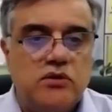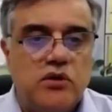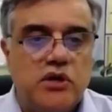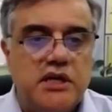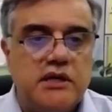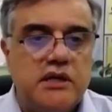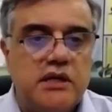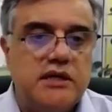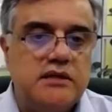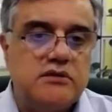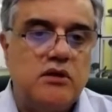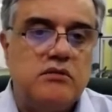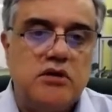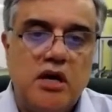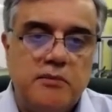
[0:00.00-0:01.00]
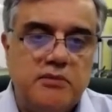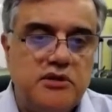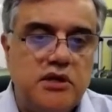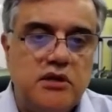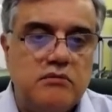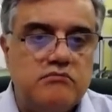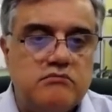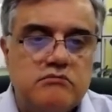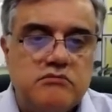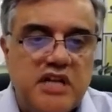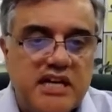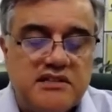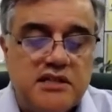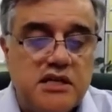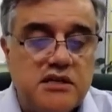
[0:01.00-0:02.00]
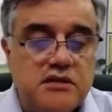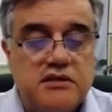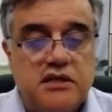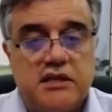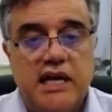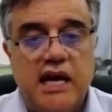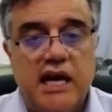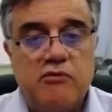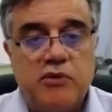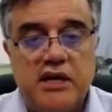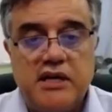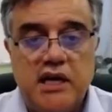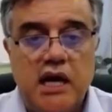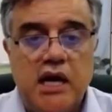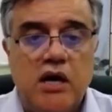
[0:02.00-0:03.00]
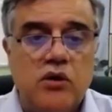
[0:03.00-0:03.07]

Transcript: or it's on top of their data center that they have right now,